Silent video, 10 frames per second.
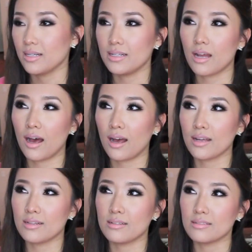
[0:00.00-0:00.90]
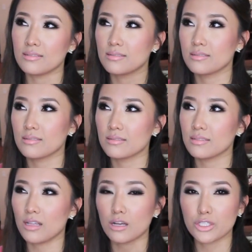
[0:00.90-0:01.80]
non
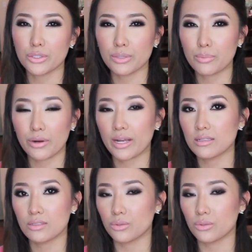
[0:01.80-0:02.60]
luxury brands